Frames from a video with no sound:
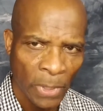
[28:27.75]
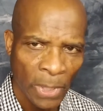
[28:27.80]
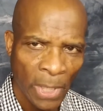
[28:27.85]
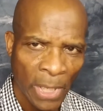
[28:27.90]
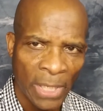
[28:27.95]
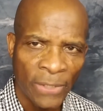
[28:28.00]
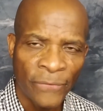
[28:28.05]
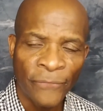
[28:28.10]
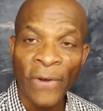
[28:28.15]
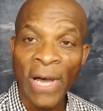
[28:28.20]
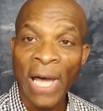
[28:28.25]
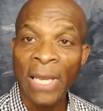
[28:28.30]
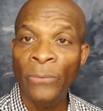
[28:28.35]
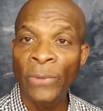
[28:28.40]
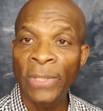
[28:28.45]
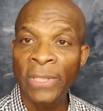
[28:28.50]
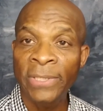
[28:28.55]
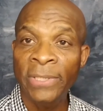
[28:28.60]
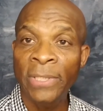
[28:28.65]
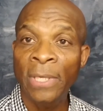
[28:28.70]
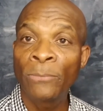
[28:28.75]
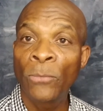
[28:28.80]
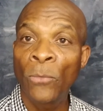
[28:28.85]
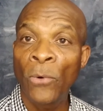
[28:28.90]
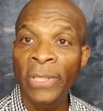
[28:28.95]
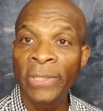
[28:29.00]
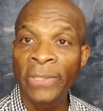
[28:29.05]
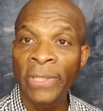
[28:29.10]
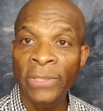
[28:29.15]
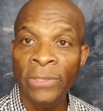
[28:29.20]
and following
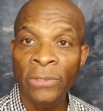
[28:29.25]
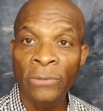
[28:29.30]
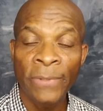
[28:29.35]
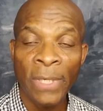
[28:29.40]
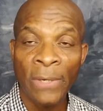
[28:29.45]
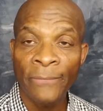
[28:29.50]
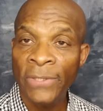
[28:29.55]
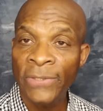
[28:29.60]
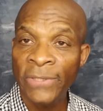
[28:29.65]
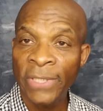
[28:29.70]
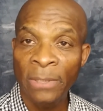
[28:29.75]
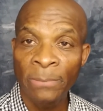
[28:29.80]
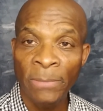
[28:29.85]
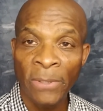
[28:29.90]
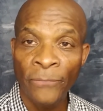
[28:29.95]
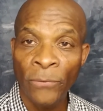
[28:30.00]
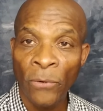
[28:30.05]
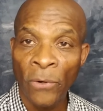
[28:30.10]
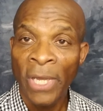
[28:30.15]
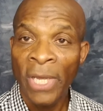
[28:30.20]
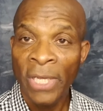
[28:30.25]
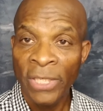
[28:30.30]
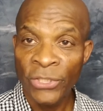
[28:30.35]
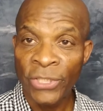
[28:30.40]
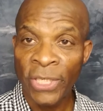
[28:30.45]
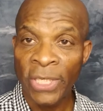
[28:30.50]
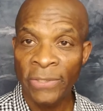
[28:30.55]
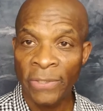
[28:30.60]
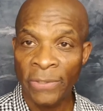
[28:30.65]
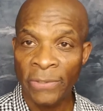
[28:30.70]
someone that you've never seen before.
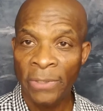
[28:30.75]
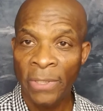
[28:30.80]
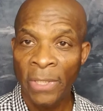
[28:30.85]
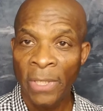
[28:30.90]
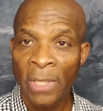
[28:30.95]
Jesus.